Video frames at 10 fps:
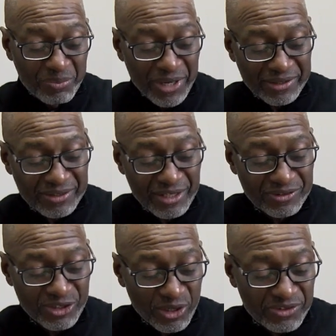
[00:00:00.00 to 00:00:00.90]
But the
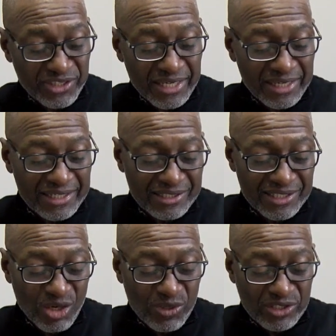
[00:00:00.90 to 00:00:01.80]
third thing is,
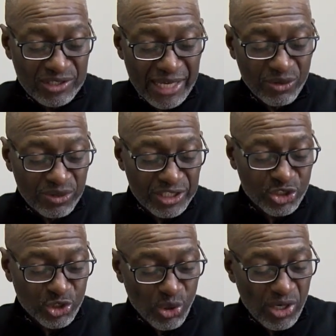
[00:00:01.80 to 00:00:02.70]
it was not only
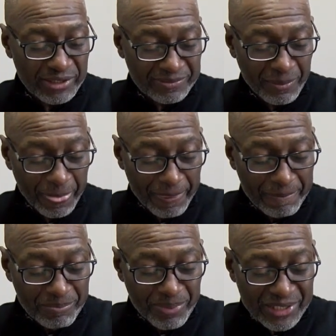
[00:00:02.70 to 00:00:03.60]
short,
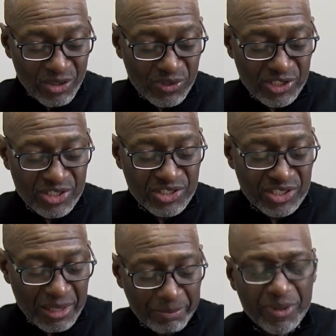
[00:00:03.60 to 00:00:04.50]
but it was a
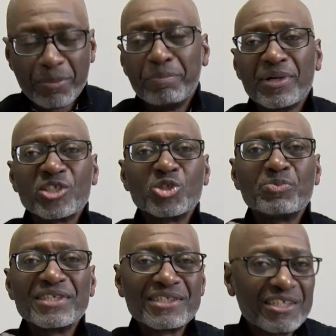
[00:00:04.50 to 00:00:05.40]
simple but
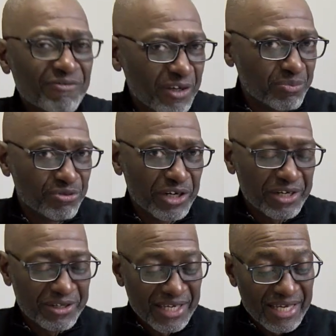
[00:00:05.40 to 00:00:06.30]
specific
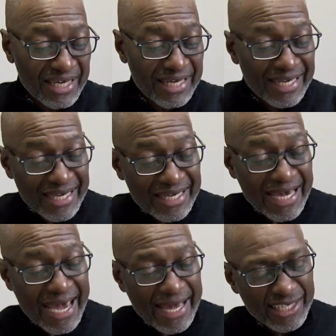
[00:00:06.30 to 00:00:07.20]
prayer. He
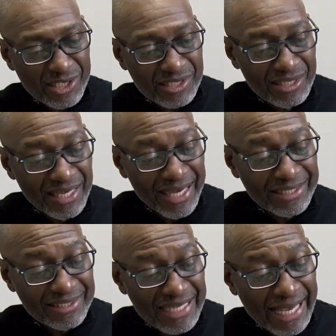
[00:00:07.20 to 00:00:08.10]
asks
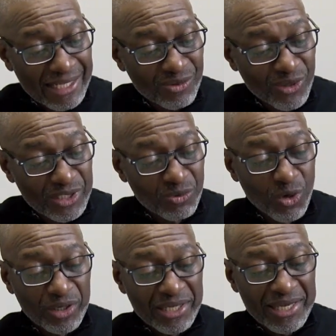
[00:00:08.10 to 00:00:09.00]
exactly what he
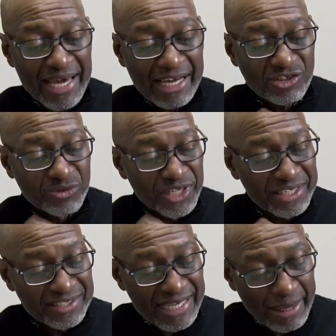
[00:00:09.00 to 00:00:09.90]
wants. He asks for an
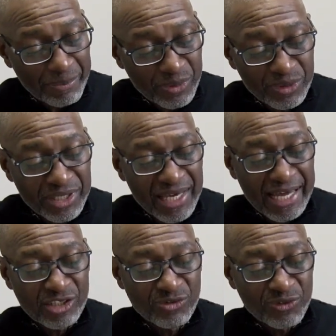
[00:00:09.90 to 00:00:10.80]
example. He
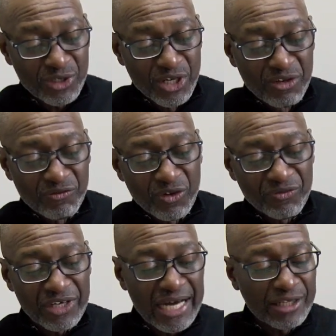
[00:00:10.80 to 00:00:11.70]
asks for
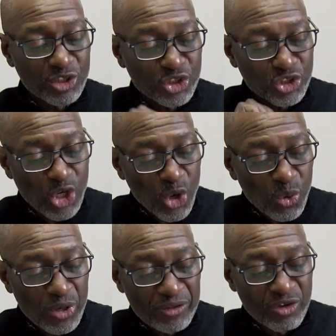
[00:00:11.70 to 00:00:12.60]
God to
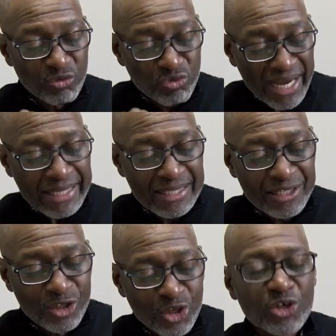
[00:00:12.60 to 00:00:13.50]
show the right
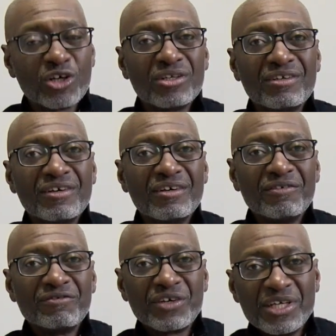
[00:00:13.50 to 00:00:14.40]
girl
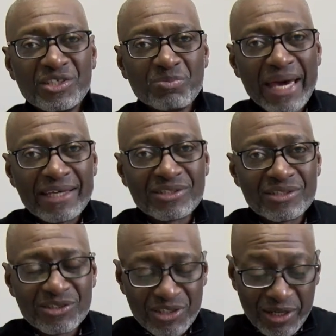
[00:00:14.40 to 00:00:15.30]
for his
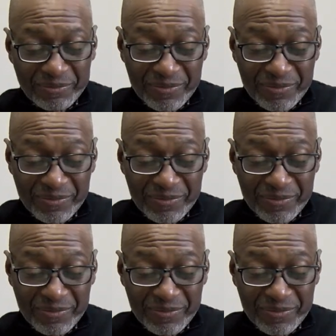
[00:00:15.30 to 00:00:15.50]
master's son.